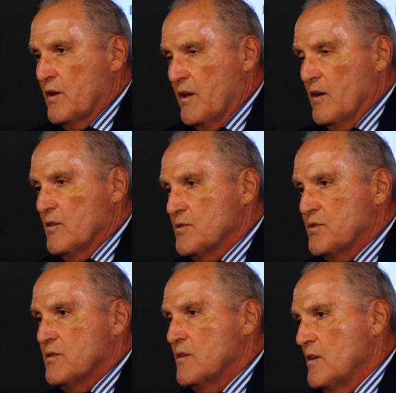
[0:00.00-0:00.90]
held
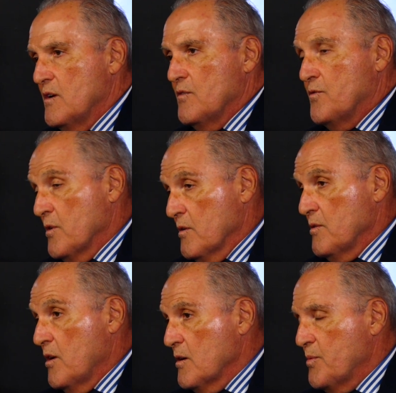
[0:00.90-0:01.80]
for a
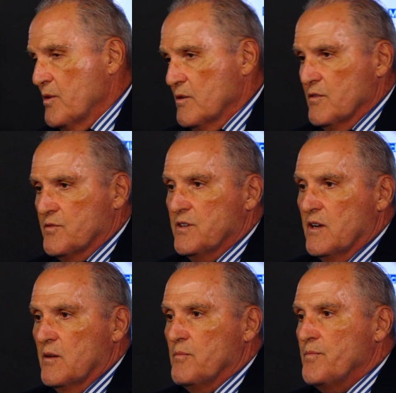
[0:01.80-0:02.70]
long period of
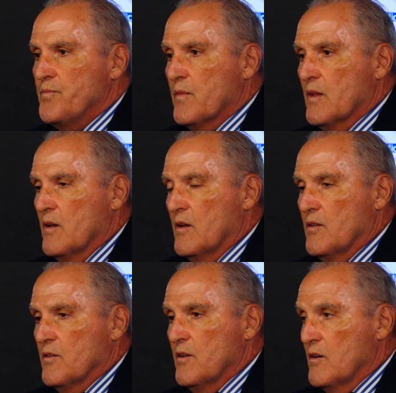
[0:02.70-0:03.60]
time
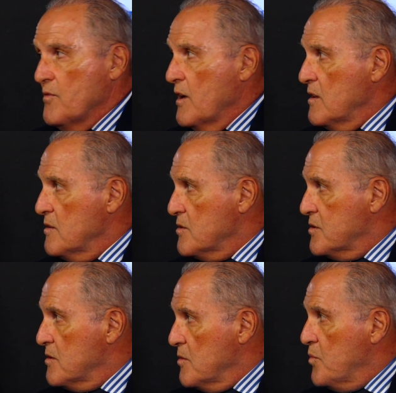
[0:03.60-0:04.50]
the nonviolent
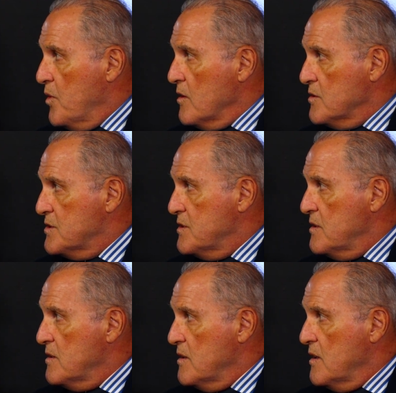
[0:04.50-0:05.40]

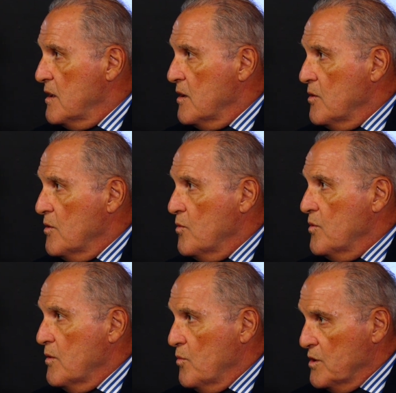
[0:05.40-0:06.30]
policy,
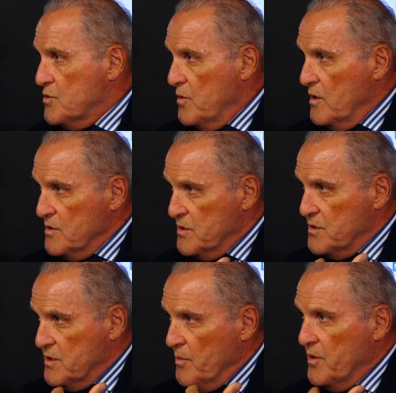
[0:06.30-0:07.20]
which was
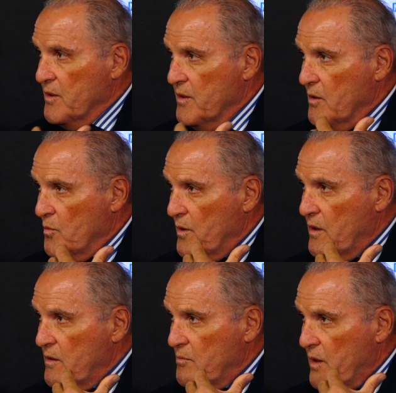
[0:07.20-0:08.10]
something that
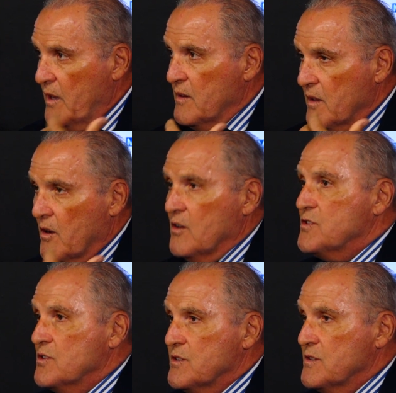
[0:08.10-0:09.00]
we made a
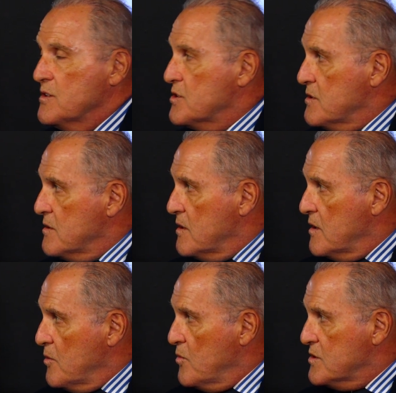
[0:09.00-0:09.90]
conscious decision.
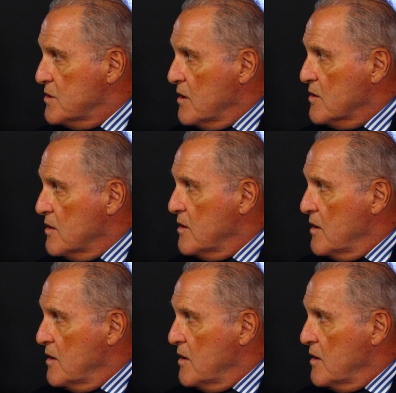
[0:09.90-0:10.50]
It was not